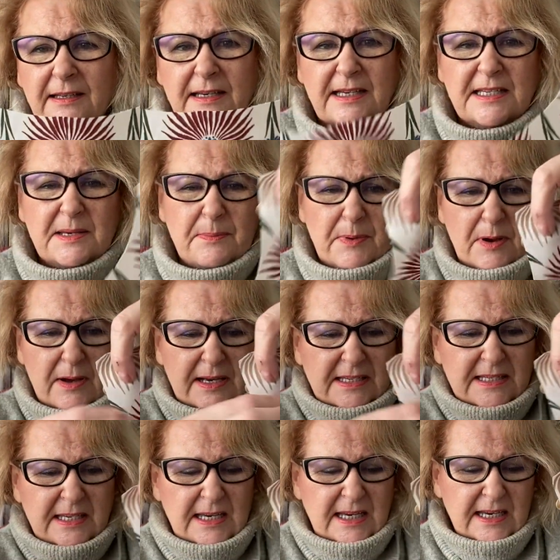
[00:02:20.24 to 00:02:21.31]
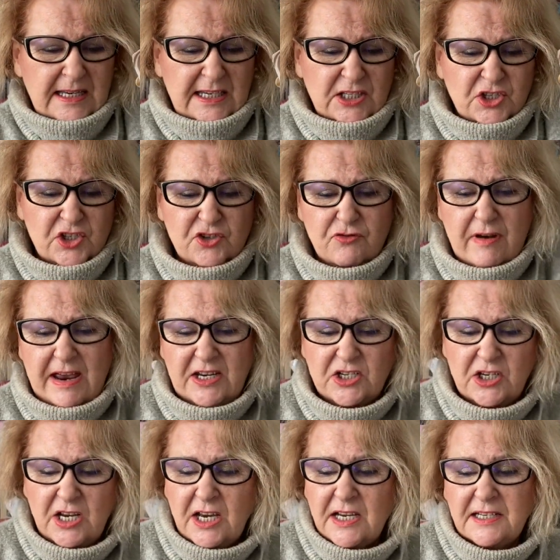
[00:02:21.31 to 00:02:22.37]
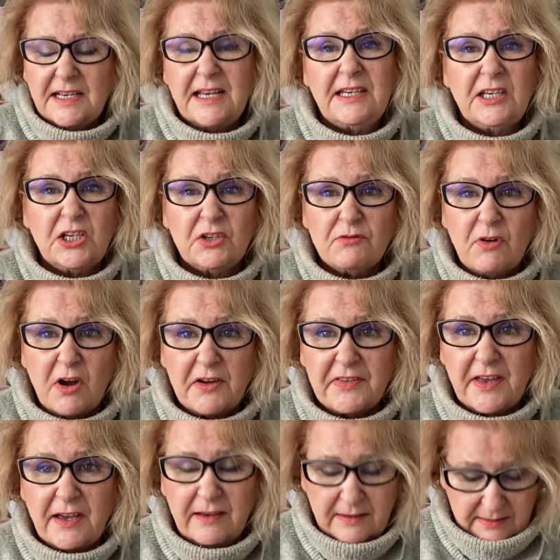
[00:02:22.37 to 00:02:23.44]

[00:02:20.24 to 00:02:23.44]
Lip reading: is a bias. It can stretch. Now you can rather